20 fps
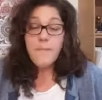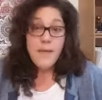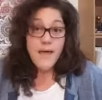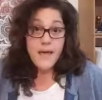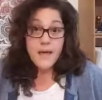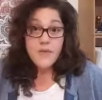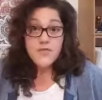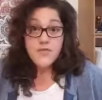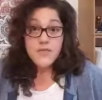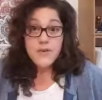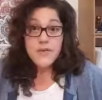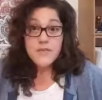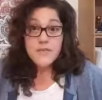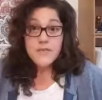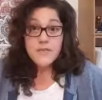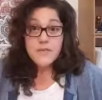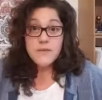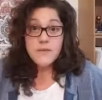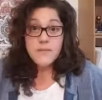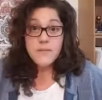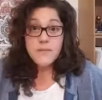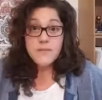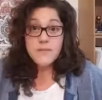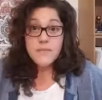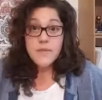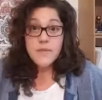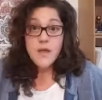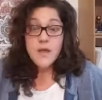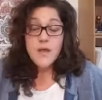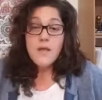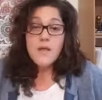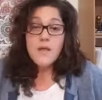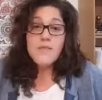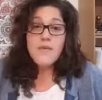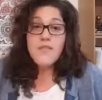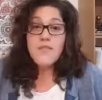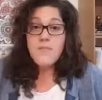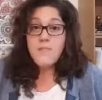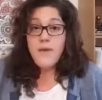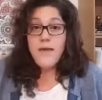boundaries.
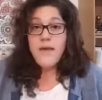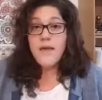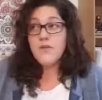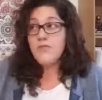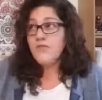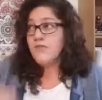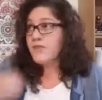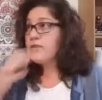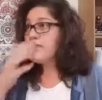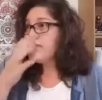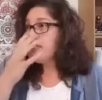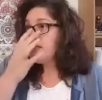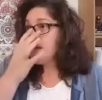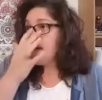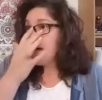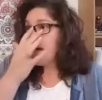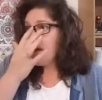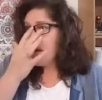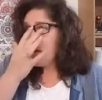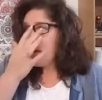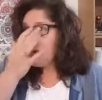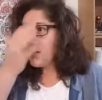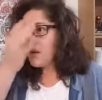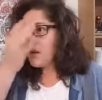They're the boundaries that